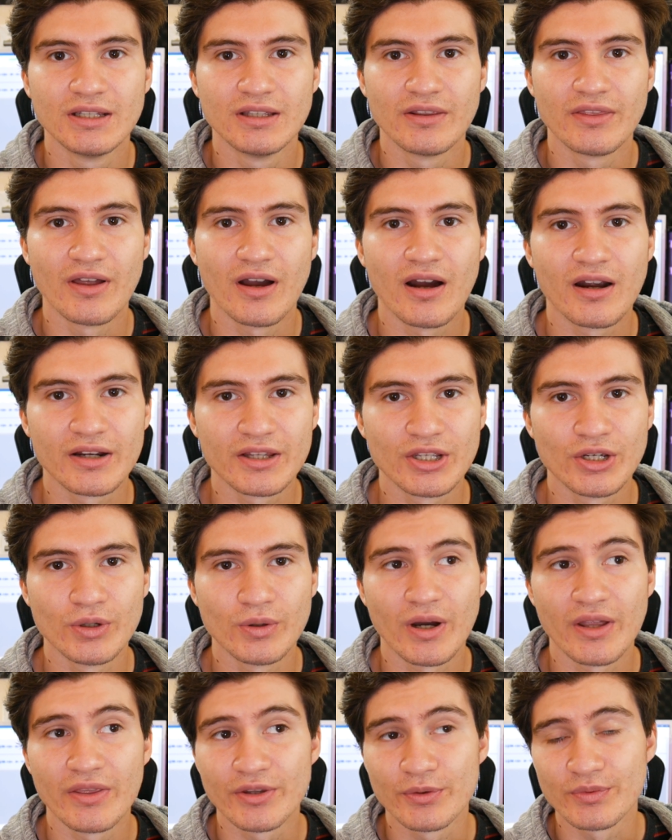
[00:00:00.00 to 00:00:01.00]
the audio
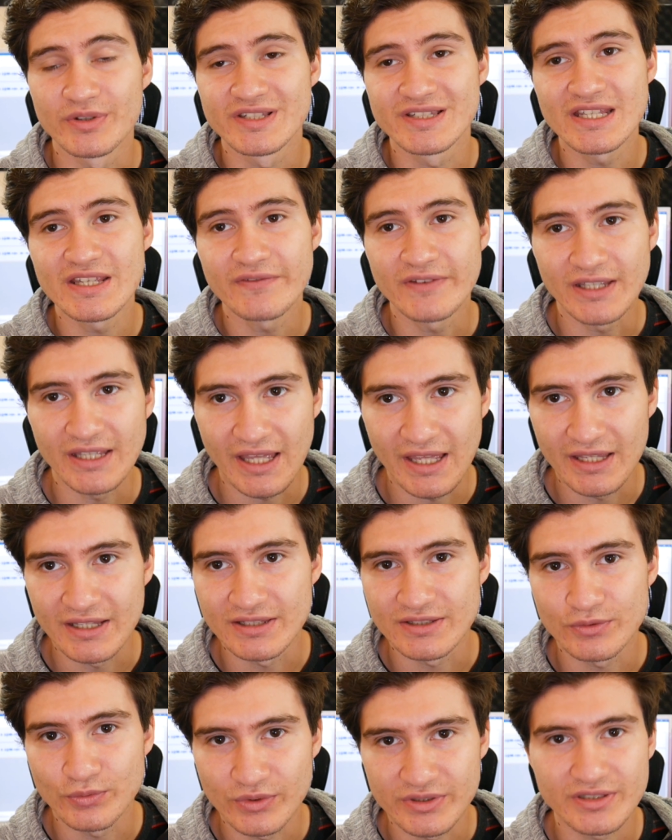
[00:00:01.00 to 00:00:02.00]
on the receiving
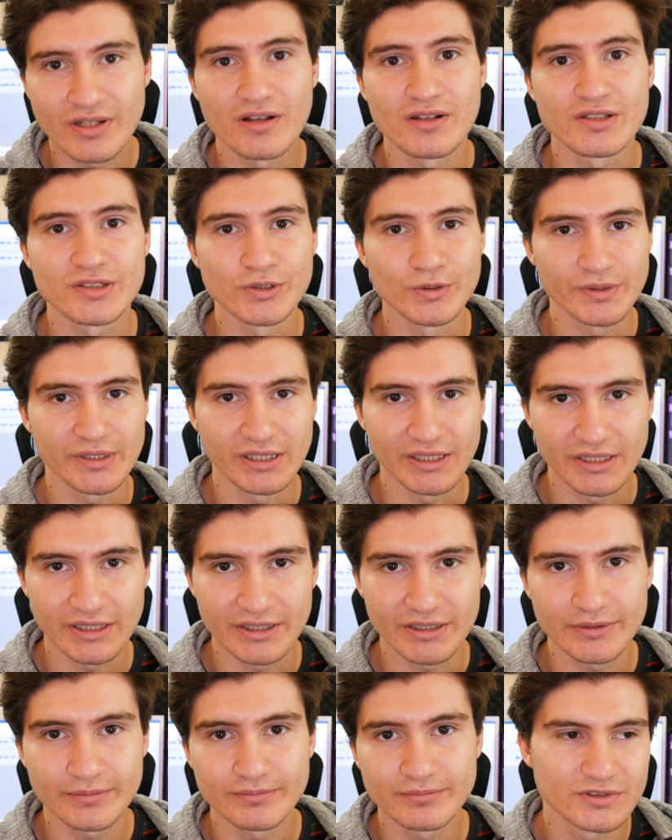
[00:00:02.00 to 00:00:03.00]
end was also
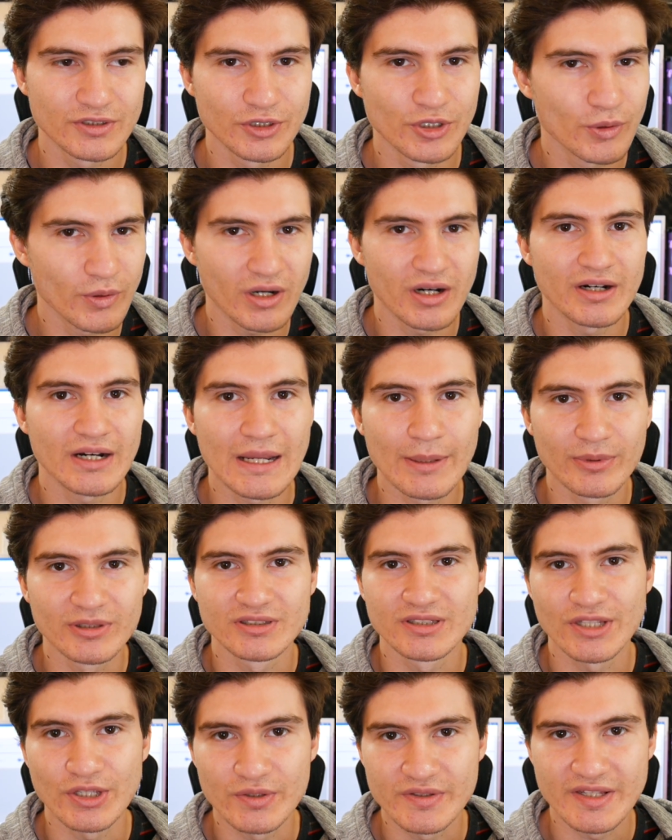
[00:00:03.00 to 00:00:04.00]
clear. So you are able
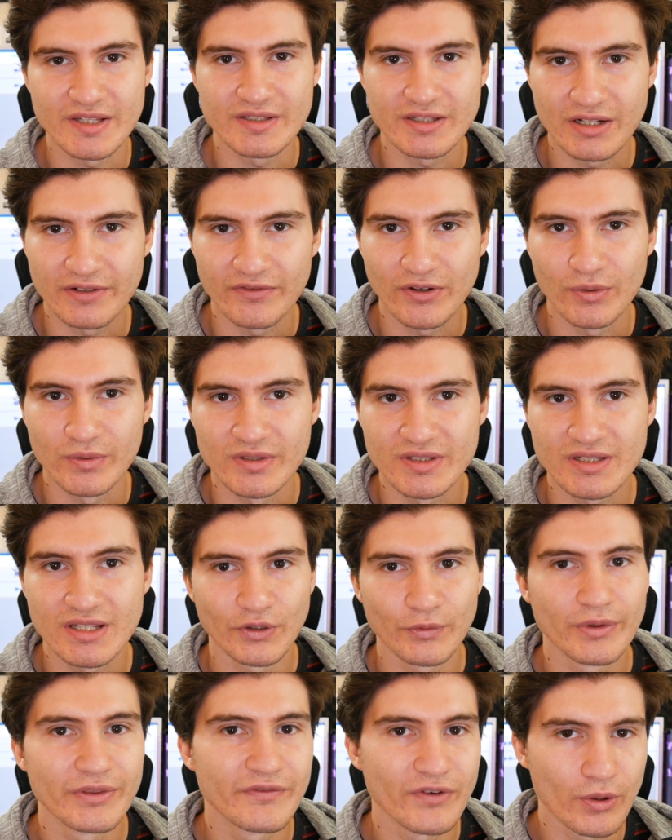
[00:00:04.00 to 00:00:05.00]
to use these earphones
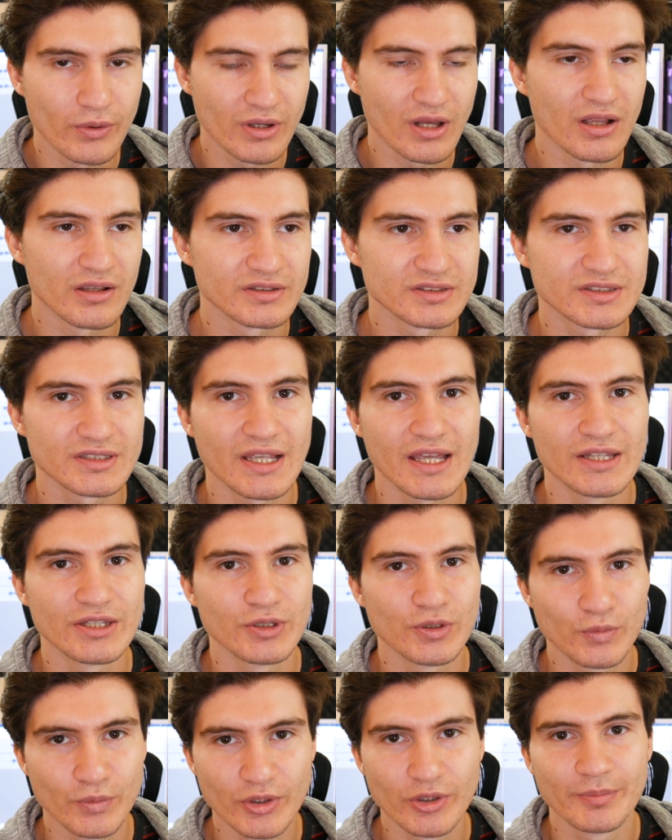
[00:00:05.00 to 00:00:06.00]
with phone calls, and
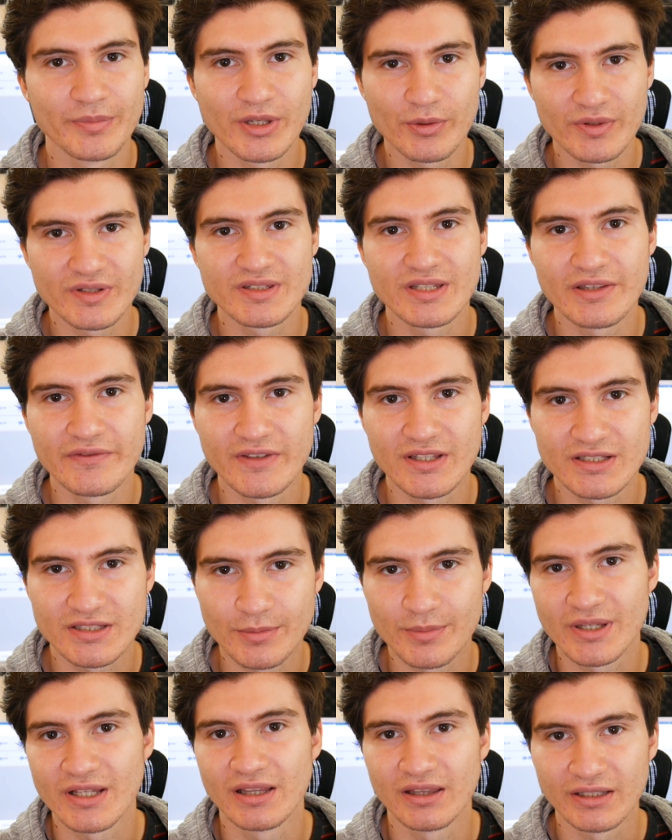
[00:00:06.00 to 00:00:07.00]
you will be receiving
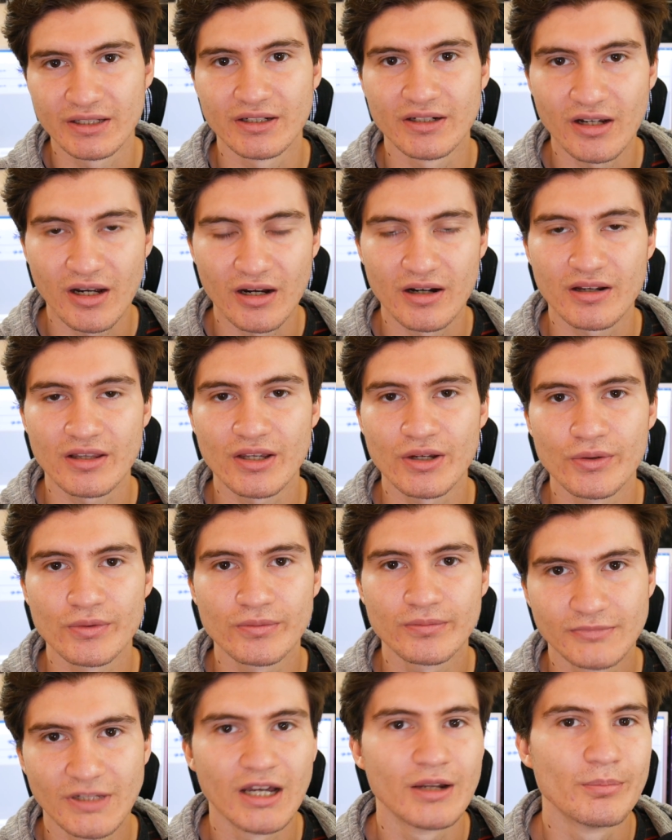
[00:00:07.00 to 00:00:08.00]
some clear audio
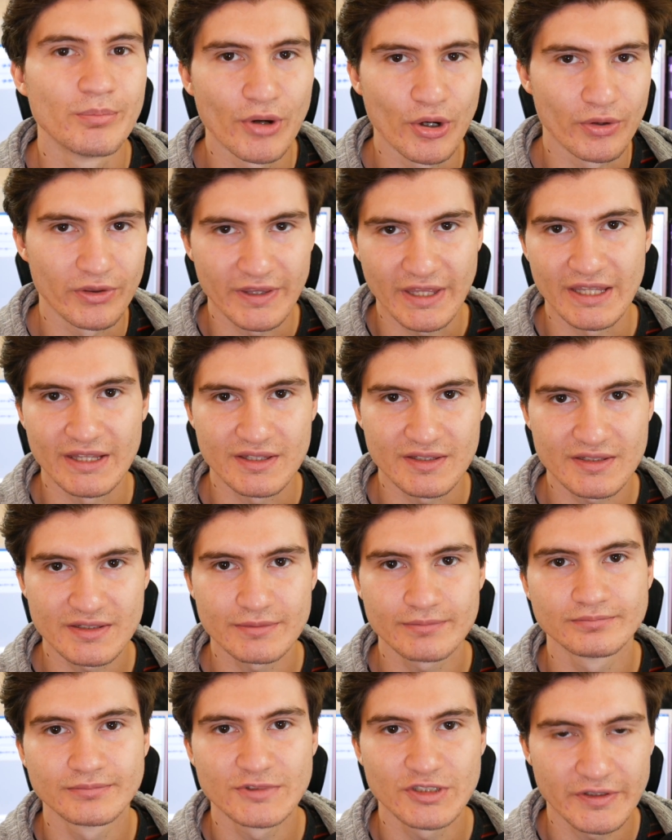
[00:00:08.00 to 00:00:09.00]
on both ends.
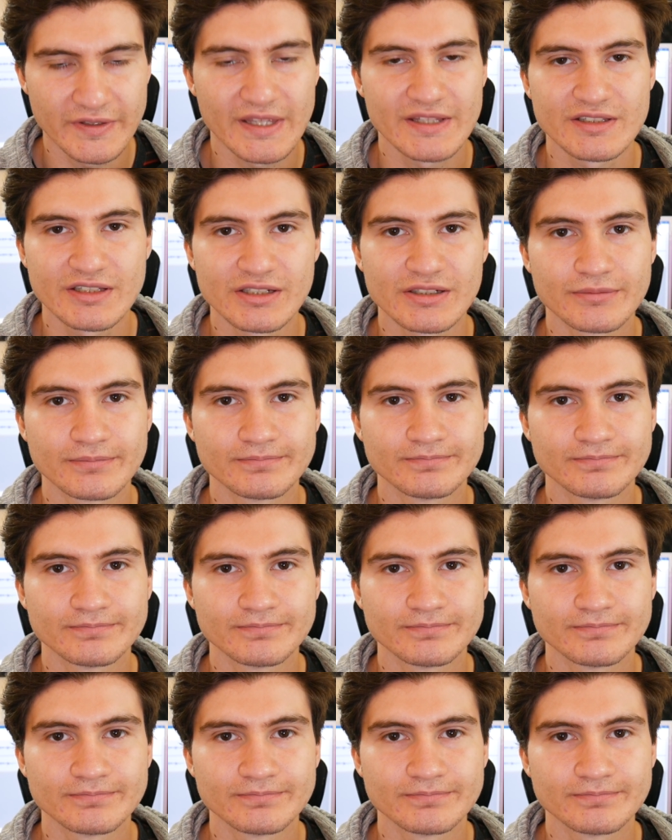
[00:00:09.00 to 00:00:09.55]
So that's good.